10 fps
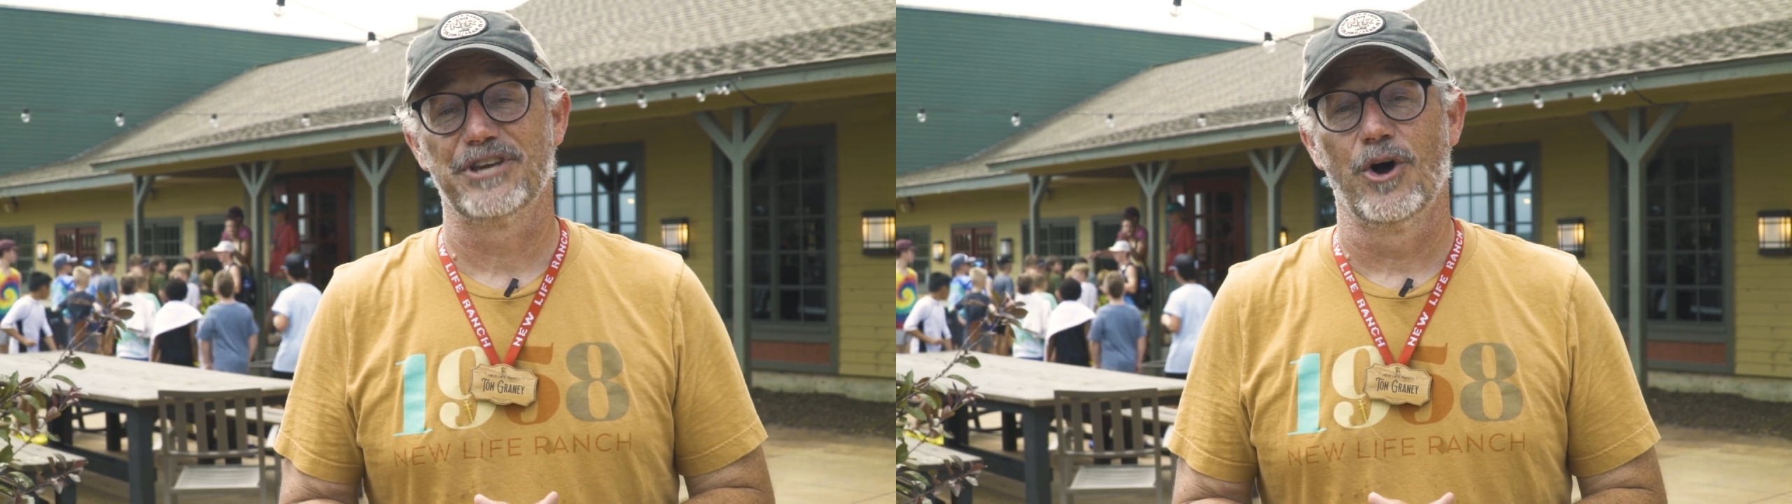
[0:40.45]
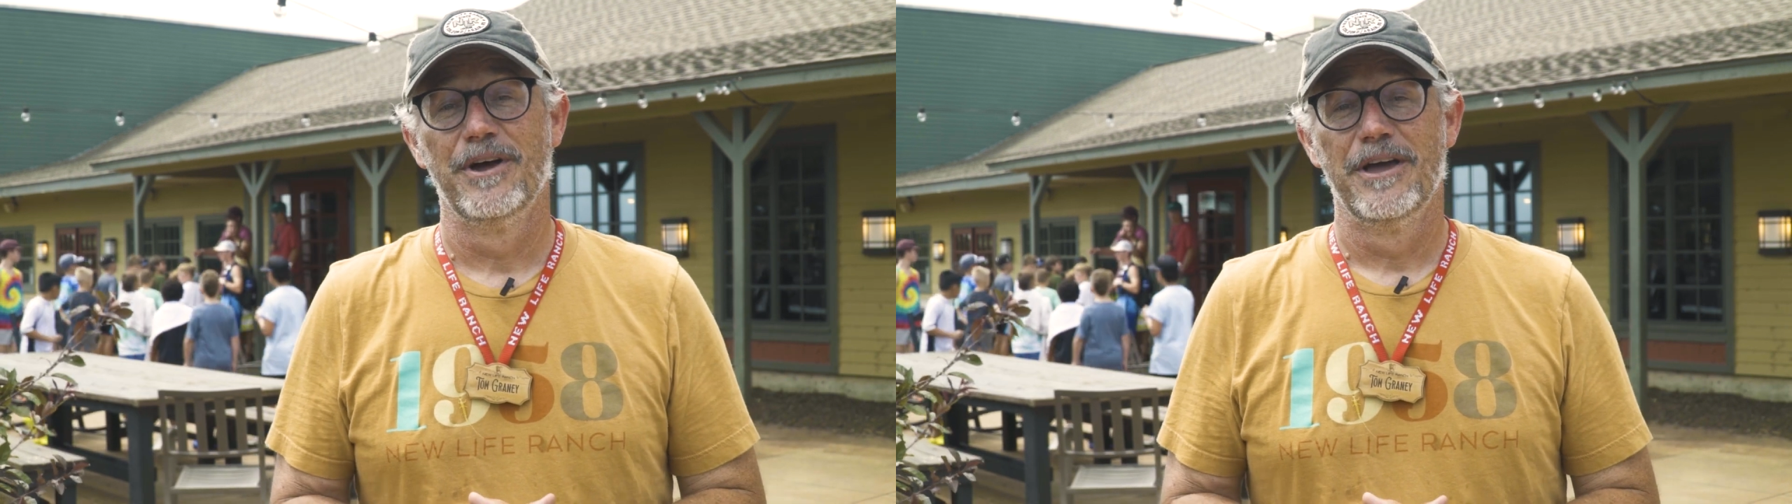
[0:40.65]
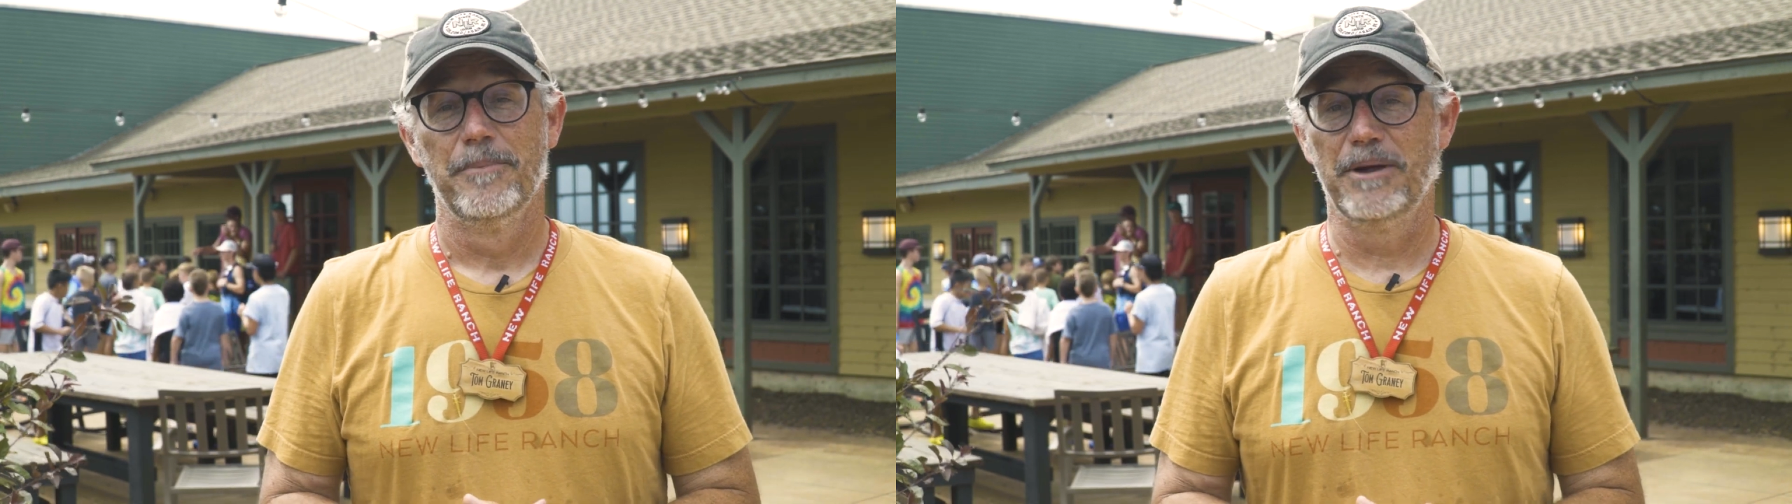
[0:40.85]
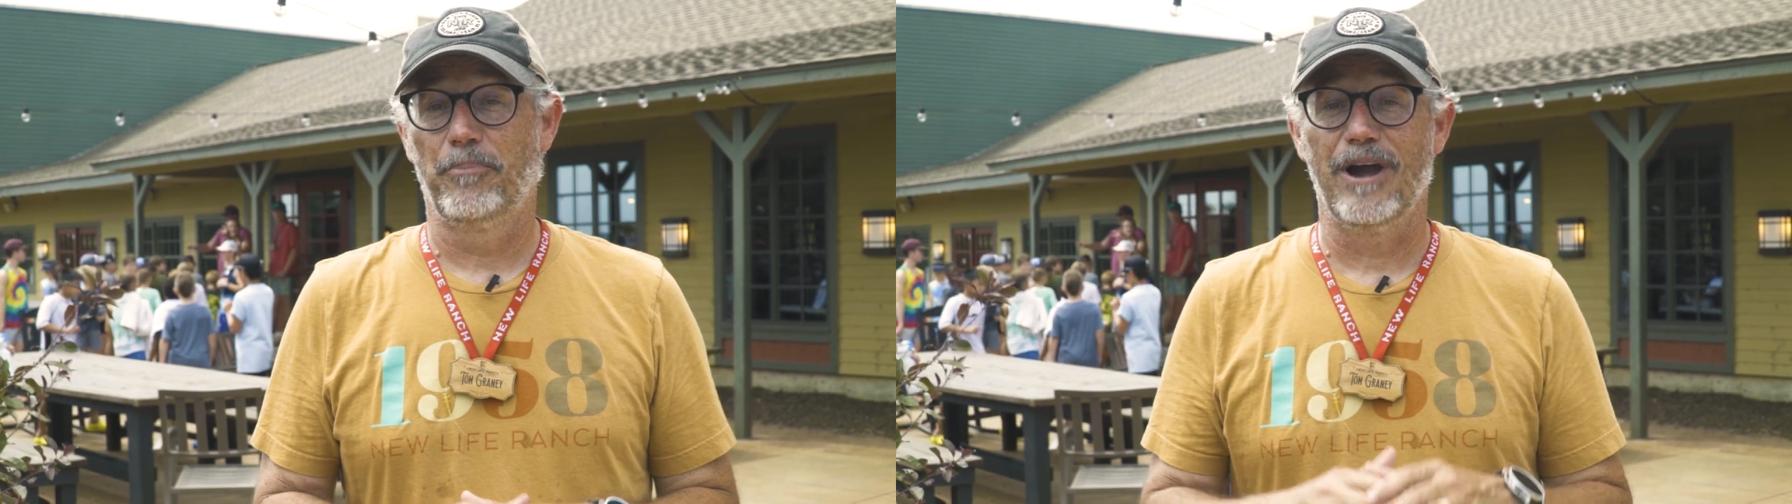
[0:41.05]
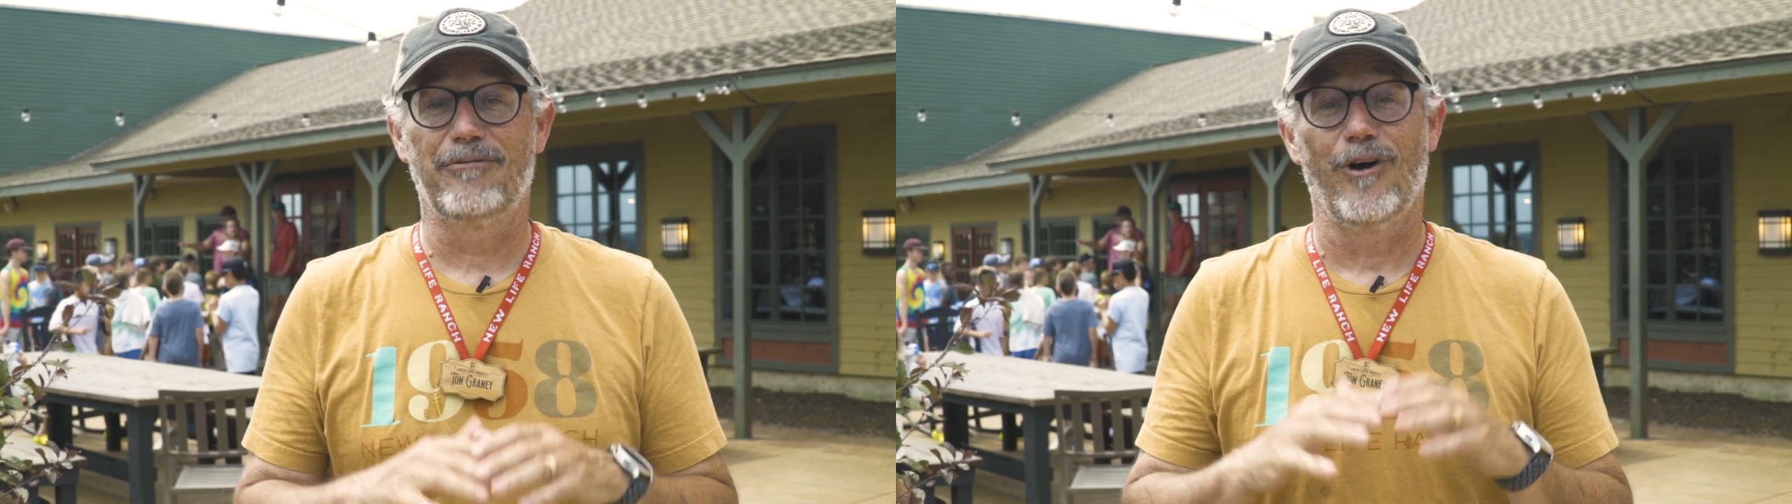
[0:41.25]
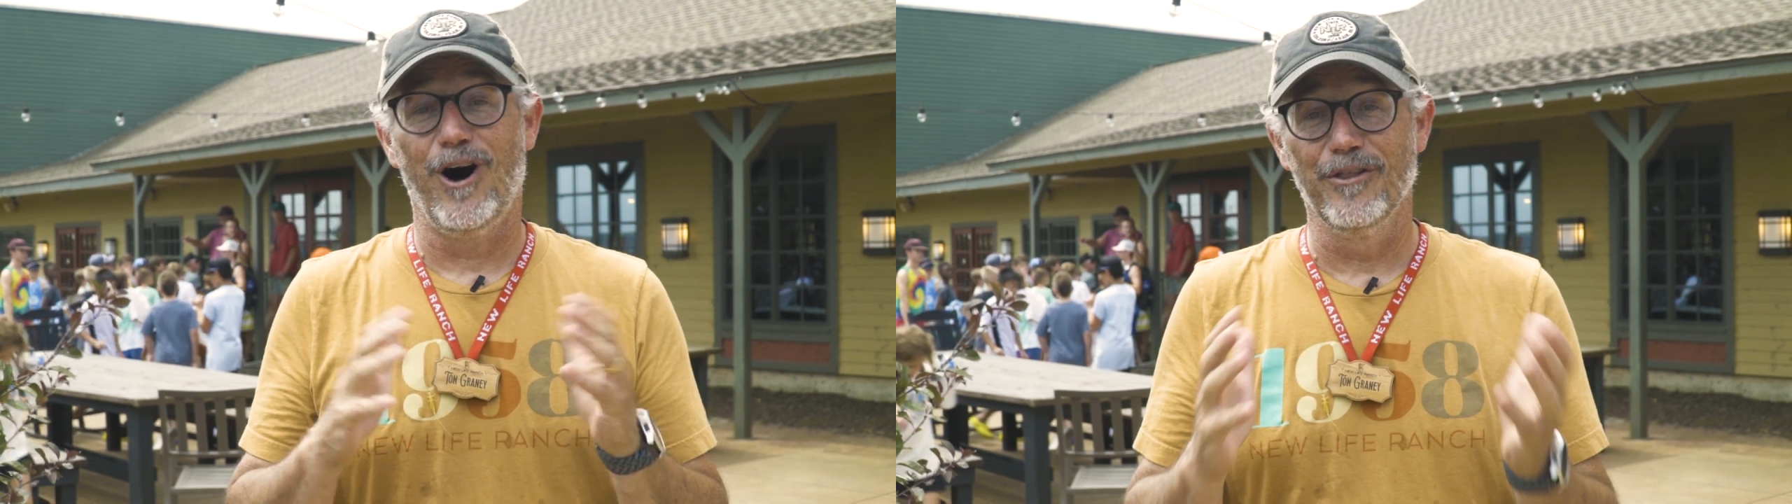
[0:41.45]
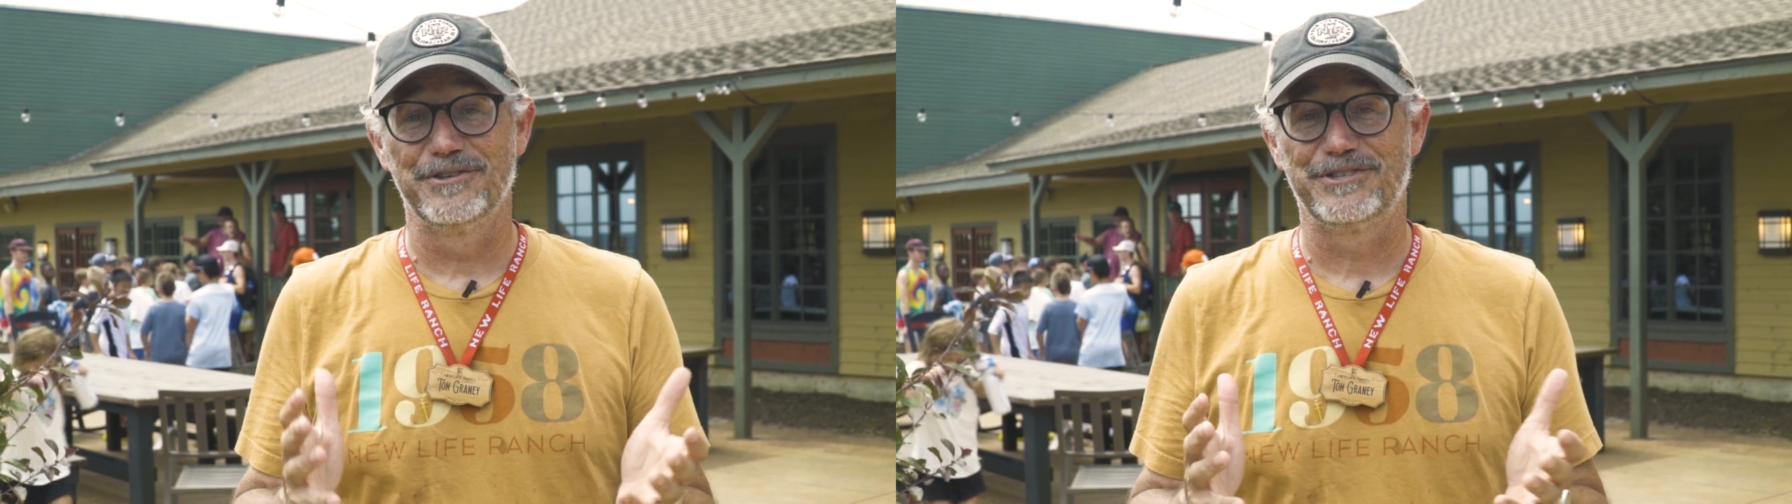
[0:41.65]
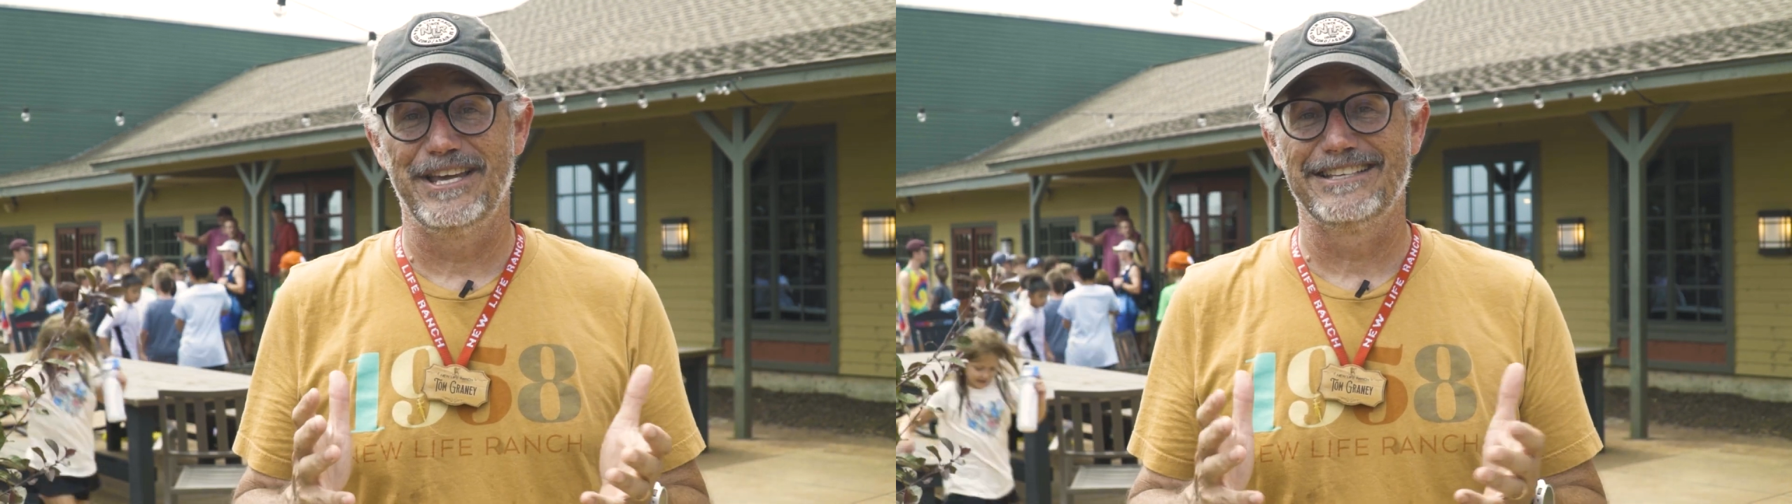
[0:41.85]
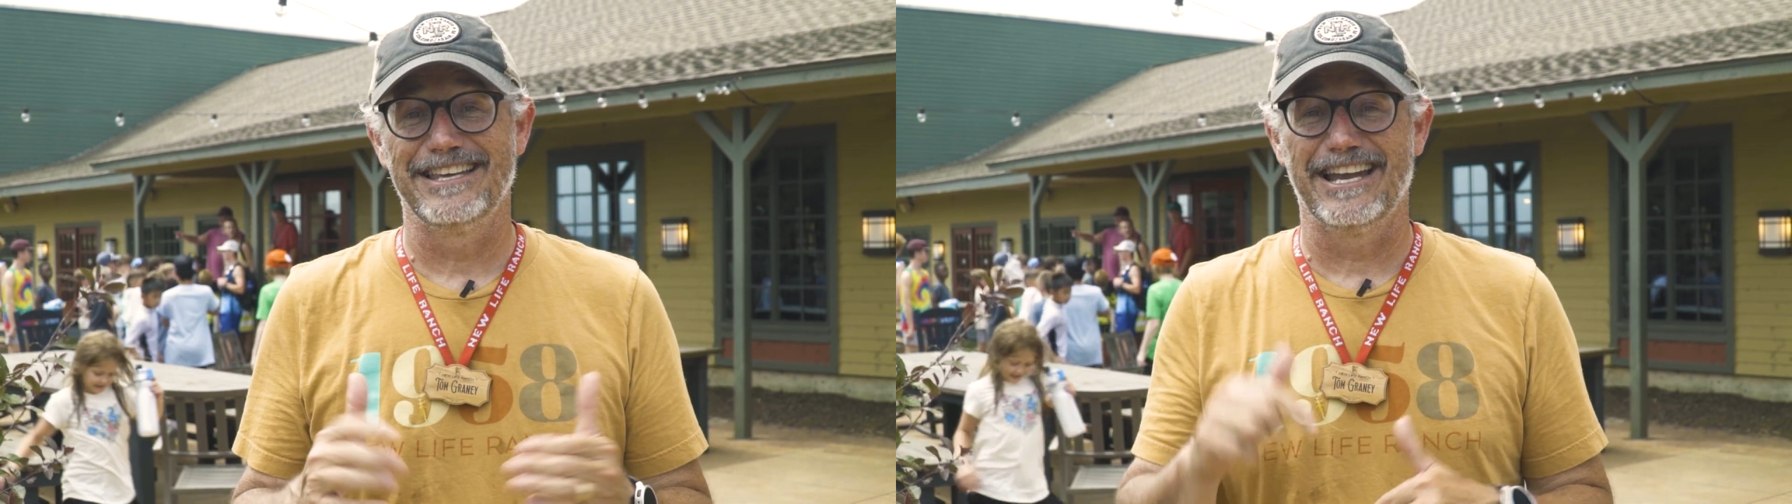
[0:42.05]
So be in prayer for all those things.